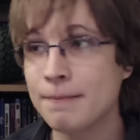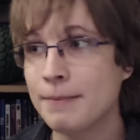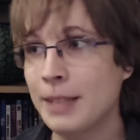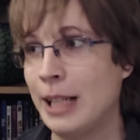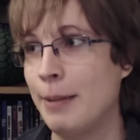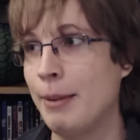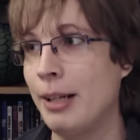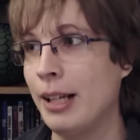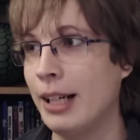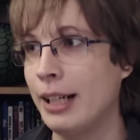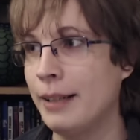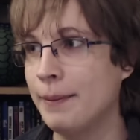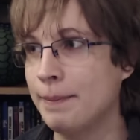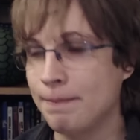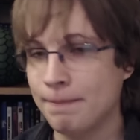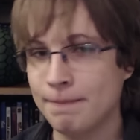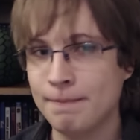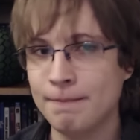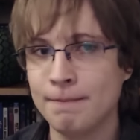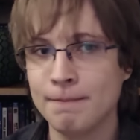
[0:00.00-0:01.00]
I mean, like,
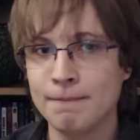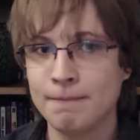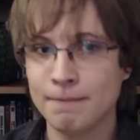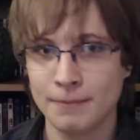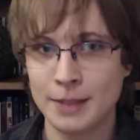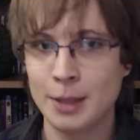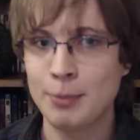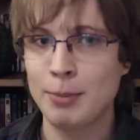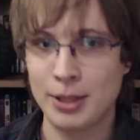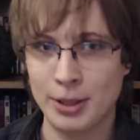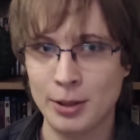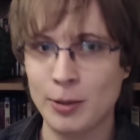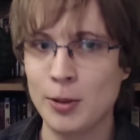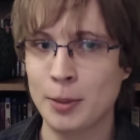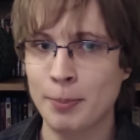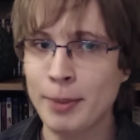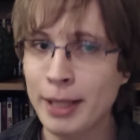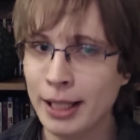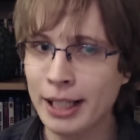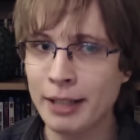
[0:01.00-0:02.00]
my soul has
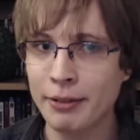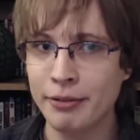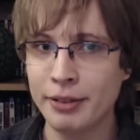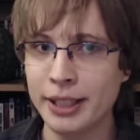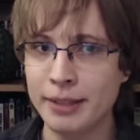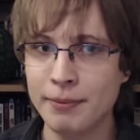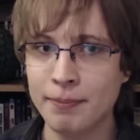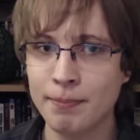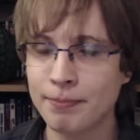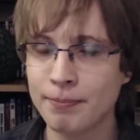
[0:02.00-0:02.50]
been lifted.